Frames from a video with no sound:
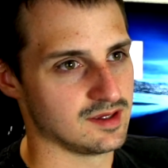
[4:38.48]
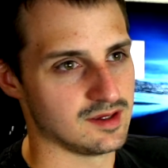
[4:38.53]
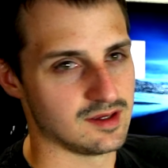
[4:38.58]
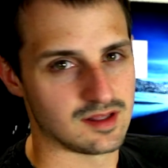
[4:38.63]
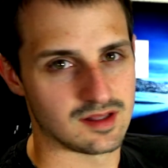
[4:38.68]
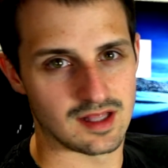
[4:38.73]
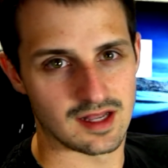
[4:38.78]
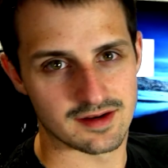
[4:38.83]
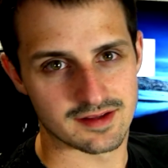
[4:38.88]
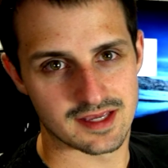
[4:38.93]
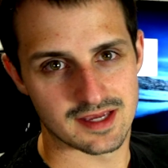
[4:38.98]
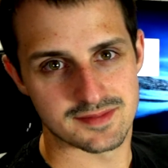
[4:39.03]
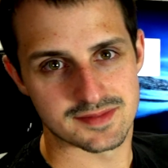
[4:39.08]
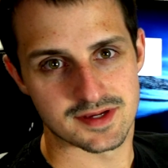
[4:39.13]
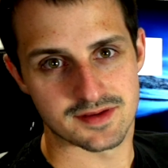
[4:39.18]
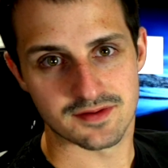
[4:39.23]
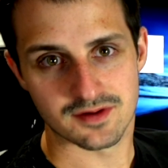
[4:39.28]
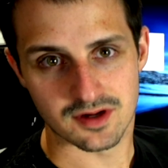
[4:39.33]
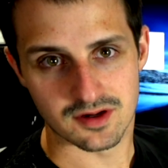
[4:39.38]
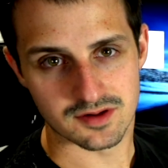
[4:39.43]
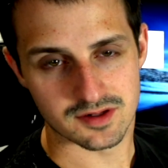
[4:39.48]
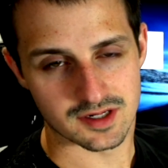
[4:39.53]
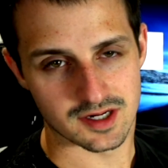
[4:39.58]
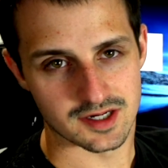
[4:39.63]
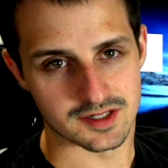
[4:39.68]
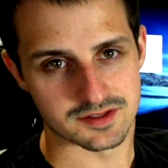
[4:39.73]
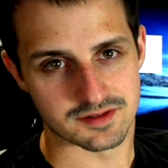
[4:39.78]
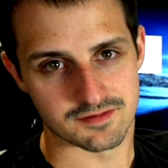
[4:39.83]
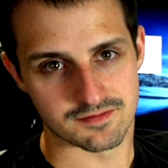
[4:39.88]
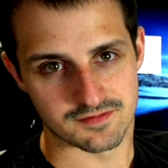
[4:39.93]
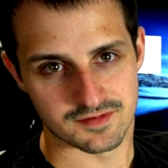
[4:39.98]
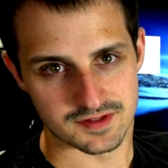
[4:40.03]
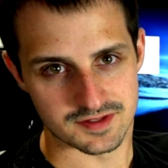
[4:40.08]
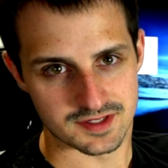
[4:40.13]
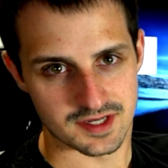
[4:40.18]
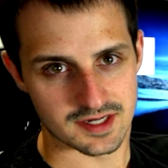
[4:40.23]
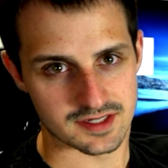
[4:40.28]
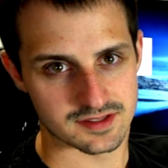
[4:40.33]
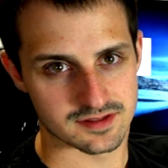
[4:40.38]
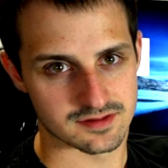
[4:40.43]
a lot of games have their own custom
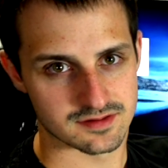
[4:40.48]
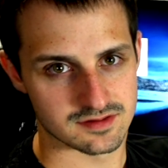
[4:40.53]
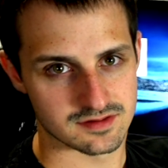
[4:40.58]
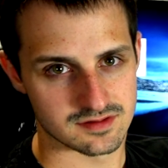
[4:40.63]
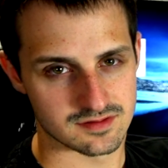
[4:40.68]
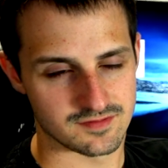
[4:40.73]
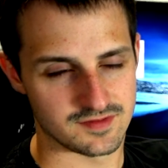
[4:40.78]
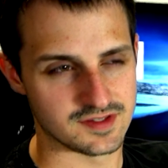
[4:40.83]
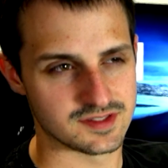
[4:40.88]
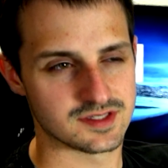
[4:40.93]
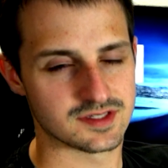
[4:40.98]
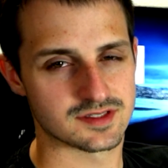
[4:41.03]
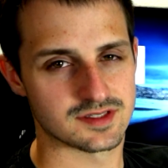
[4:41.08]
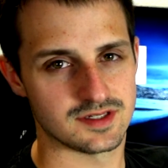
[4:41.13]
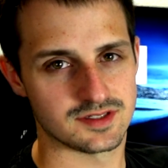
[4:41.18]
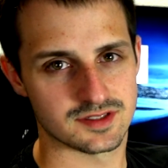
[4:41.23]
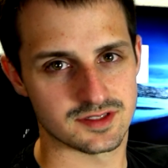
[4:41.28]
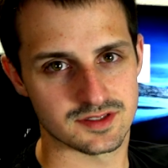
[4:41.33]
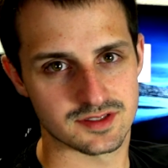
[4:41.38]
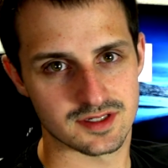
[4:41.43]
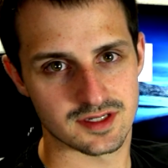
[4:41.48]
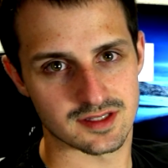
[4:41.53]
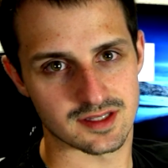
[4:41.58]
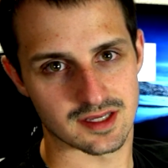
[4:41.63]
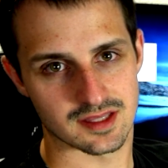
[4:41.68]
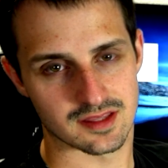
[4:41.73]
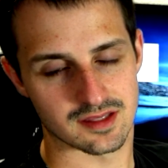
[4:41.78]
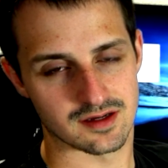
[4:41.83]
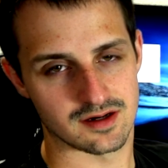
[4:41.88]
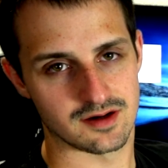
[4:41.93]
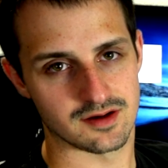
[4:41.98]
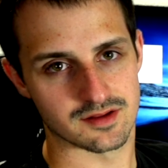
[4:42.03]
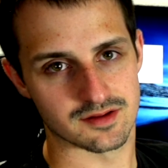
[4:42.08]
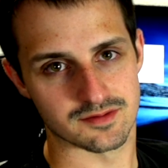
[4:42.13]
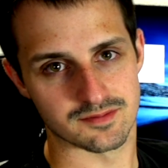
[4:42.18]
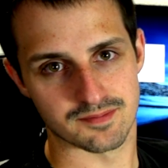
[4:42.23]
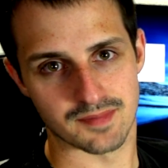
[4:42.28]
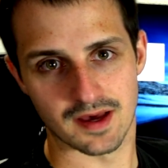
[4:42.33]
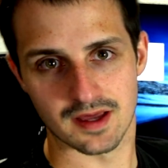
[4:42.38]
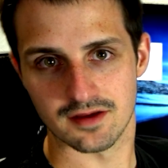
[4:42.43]
physics engines in it, like all the
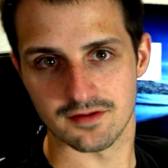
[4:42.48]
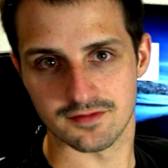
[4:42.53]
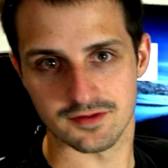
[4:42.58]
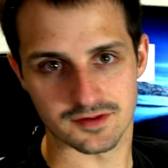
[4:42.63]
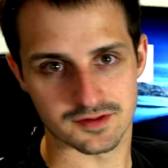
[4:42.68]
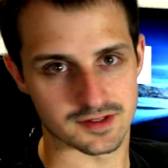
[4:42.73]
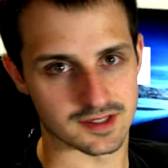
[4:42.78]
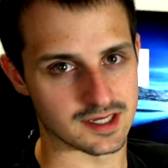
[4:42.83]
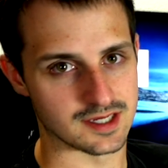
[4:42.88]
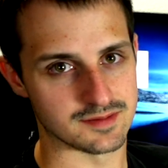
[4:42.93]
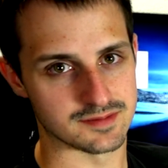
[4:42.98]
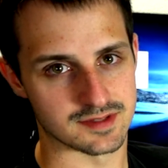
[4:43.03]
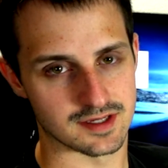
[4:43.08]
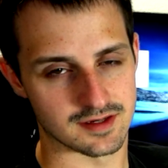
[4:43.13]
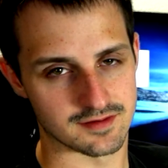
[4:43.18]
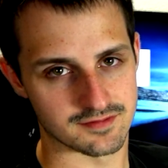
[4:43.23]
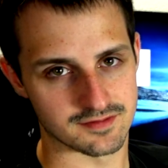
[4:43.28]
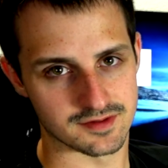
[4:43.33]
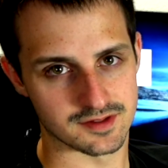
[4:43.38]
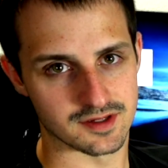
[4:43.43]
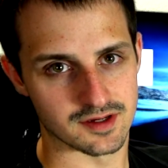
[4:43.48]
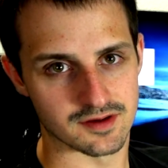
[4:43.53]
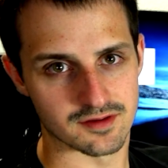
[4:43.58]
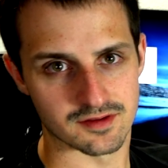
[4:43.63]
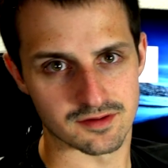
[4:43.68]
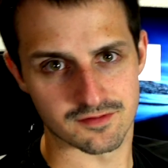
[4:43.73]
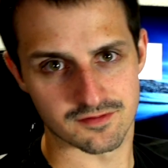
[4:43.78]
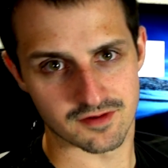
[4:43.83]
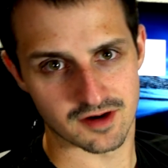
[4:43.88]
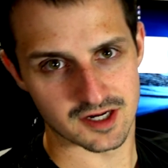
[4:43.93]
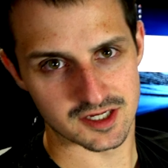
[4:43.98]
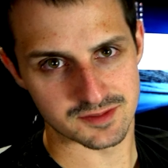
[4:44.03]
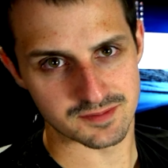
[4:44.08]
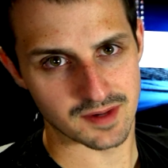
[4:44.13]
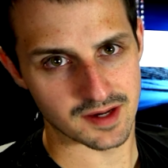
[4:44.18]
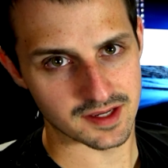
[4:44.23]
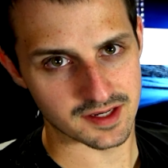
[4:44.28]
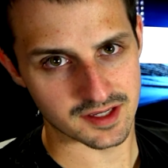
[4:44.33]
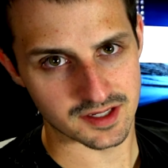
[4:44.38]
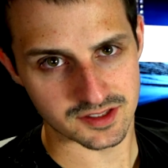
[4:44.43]
Battlefield games have, you know, the
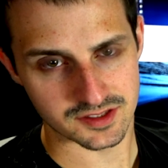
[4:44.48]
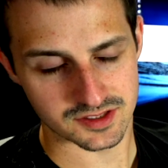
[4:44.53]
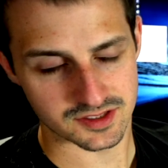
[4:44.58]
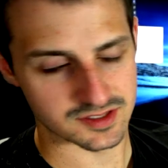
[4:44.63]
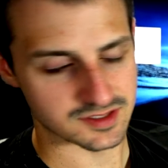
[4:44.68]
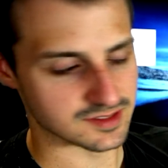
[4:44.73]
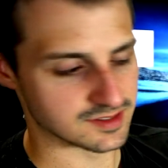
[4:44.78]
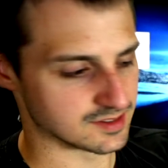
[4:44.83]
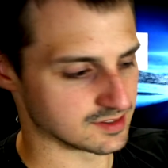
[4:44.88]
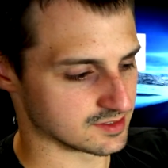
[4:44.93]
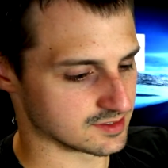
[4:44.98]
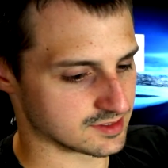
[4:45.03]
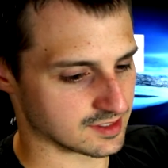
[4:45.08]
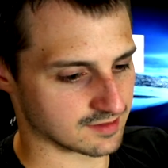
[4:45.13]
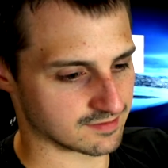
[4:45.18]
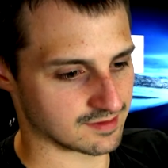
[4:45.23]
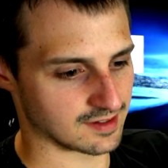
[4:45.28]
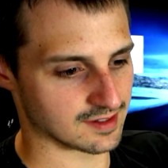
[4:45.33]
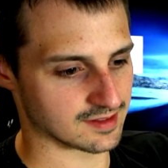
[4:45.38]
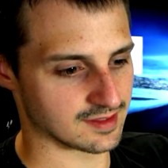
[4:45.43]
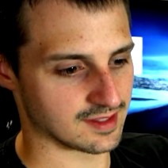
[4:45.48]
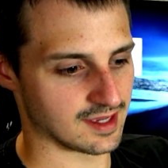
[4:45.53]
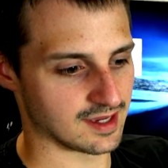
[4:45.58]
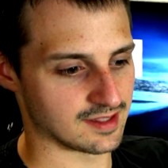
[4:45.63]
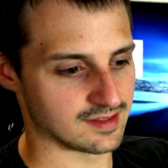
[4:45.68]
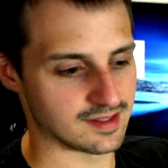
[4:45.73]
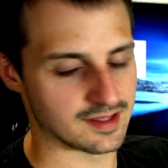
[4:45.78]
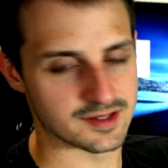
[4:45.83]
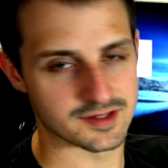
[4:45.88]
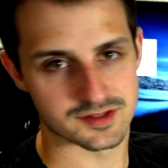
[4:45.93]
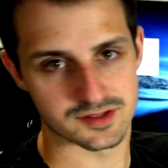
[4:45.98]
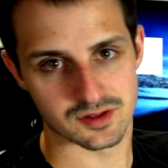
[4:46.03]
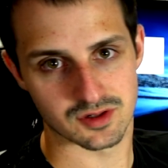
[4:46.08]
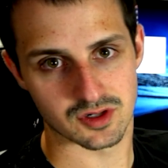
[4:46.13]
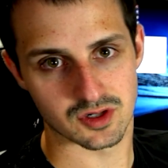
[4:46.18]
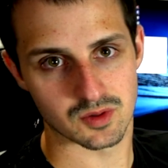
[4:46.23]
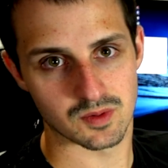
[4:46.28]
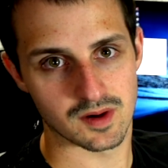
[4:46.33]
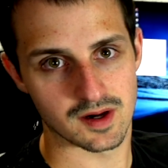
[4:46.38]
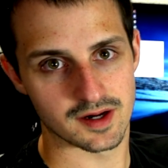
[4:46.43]
Frostbite engine and stuff like that, and that doesn't
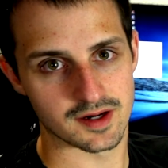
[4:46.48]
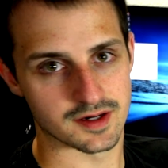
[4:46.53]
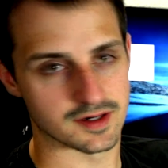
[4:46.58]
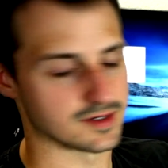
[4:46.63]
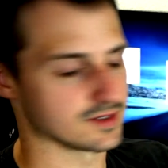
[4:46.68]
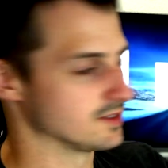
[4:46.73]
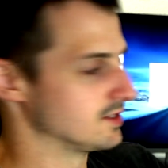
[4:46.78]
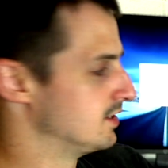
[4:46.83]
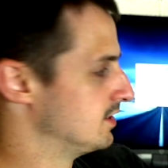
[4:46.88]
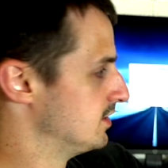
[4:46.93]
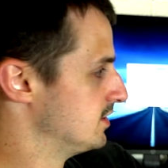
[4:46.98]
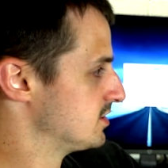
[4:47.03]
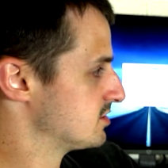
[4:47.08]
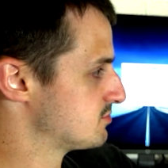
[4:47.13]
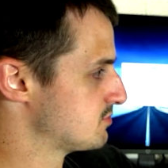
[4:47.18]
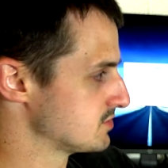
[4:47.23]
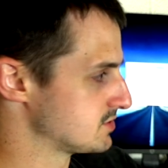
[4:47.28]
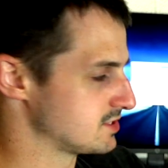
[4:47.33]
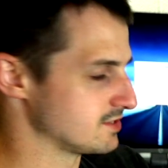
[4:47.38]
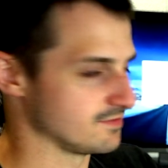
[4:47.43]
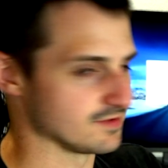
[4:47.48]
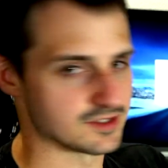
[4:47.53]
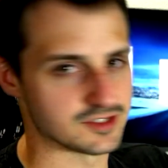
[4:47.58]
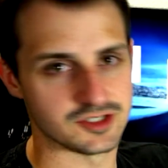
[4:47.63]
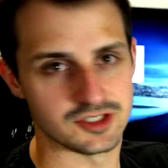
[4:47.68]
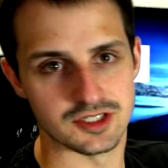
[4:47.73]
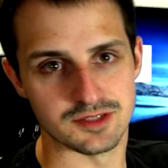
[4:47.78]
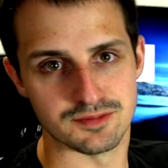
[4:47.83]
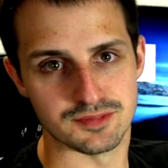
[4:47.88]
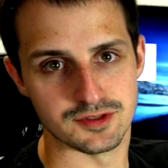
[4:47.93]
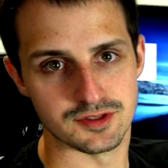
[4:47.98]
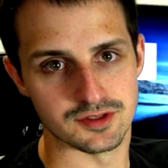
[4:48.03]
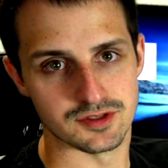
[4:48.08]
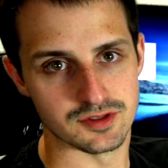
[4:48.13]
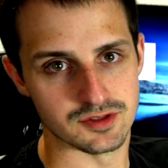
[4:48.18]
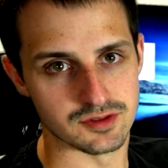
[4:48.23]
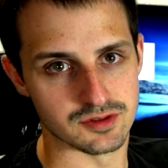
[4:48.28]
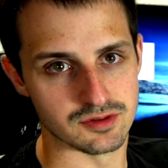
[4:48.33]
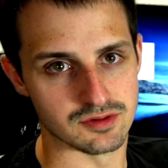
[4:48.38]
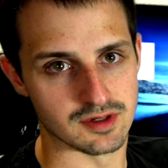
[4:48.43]
require specific
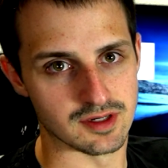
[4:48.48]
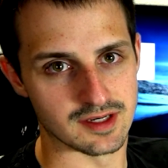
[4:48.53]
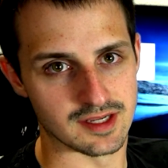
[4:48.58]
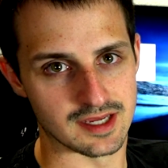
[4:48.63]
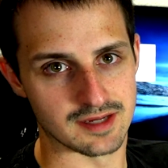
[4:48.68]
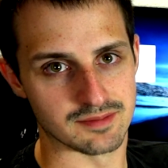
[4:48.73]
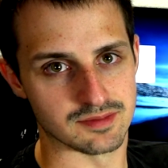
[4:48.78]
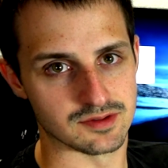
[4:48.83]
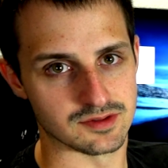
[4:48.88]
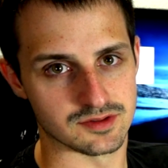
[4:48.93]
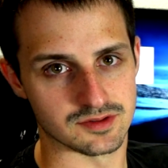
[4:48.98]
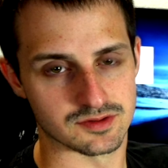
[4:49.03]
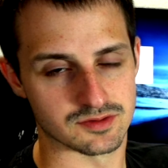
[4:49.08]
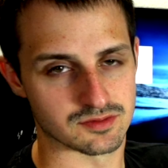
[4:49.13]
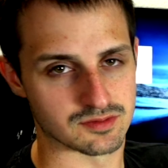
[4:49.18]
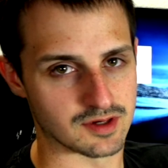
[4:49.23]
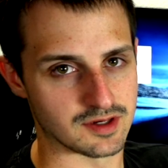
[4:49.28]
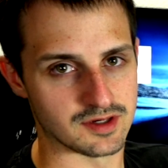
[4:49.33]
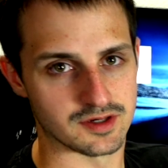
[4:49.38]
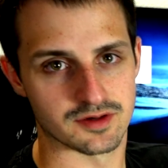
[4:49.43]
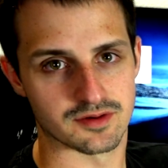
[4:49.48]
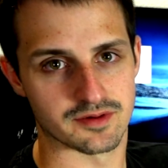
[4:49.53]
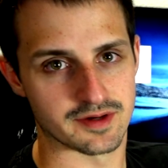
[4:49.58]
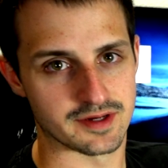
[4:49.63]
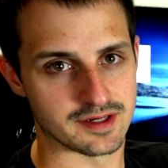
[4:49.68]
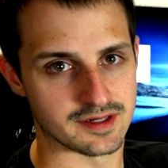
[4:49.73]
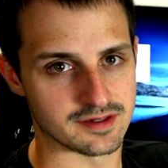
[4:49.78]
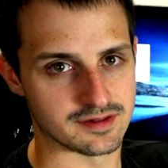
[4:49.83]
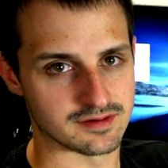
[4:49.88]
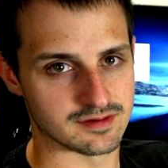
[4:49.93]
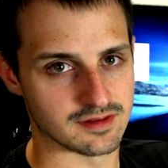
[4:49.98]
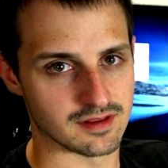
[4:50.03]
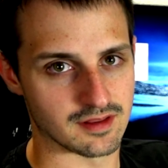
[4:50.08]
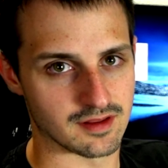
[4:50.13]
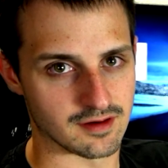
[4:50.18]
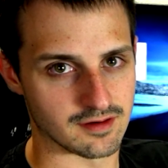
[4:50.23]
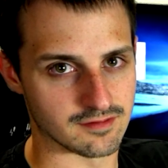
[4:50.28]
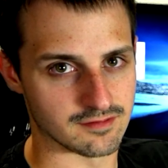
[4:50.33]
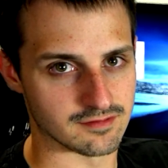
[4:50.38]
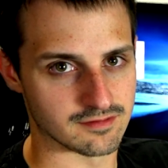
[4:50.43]
GPU enabled rendering
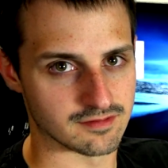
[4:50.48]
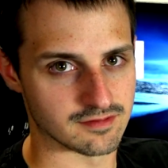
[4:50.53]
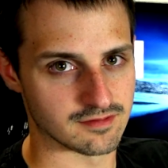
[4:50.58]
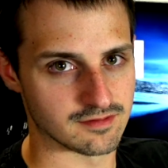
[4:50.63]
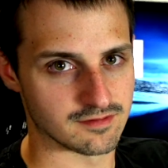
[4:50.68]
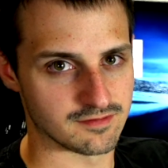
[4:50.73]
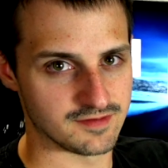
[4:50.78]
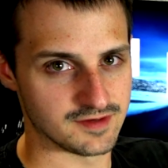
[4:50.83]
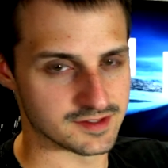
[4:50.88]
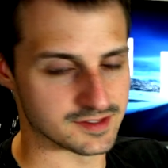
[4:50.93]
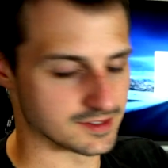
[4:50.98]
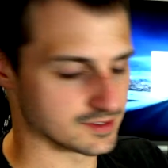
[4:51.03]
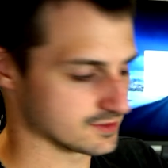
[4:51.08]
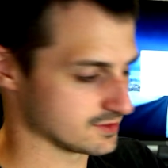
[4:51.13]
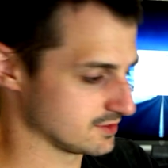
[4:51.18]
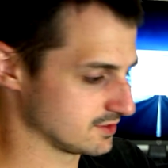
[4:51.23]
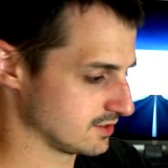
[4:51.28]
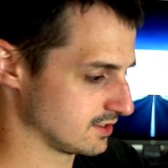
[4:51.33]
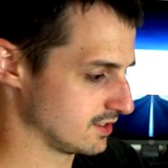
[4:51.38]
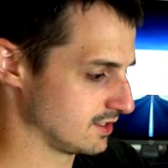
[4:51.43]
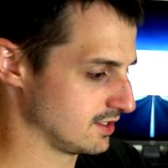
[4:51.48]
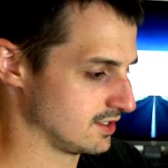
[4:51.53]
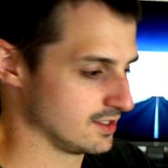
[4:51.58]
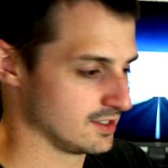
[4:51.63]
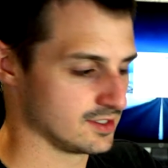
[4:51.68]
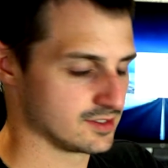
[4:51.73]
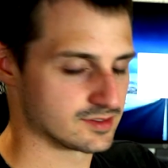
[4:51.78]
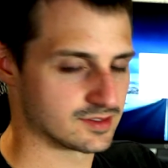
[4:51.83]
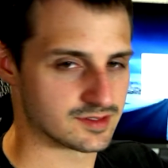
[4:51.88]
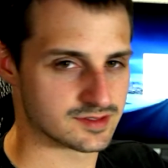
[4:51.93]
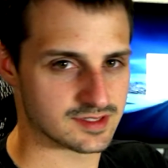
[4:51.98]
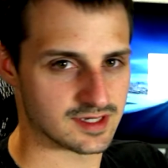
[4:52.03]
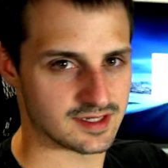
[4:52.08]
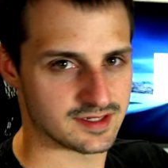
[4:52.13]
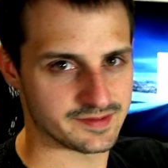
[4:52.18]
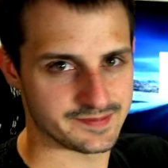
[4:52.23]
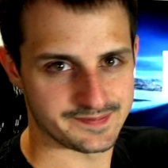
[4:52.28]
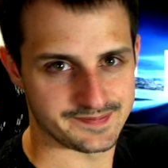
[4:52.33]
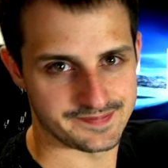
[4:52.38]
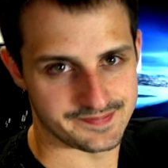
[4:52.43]
of physics. So it's kind of